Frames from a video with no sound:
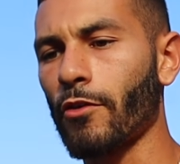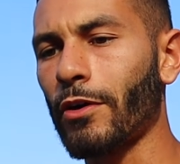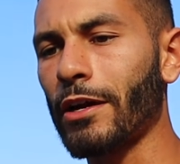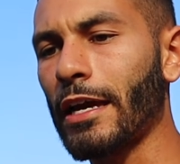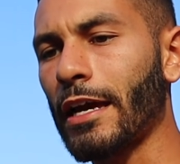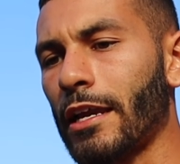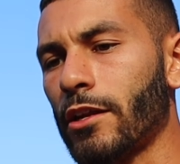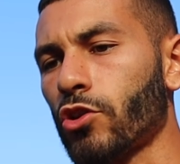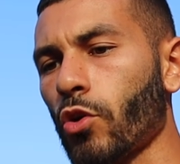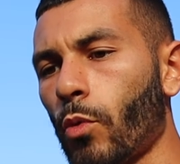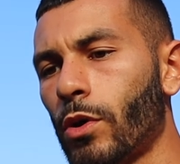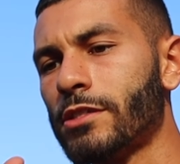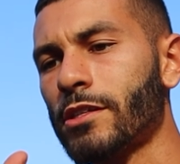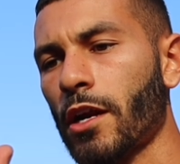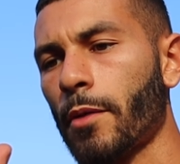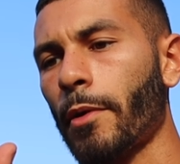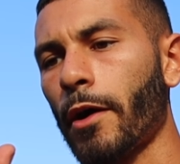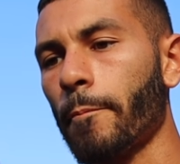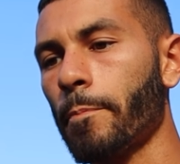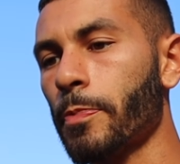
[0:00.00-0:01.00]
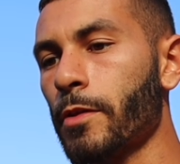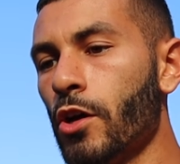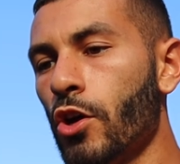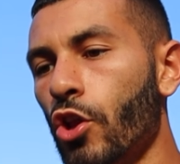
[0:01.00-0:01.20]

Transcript: I want to get it the ones that are about.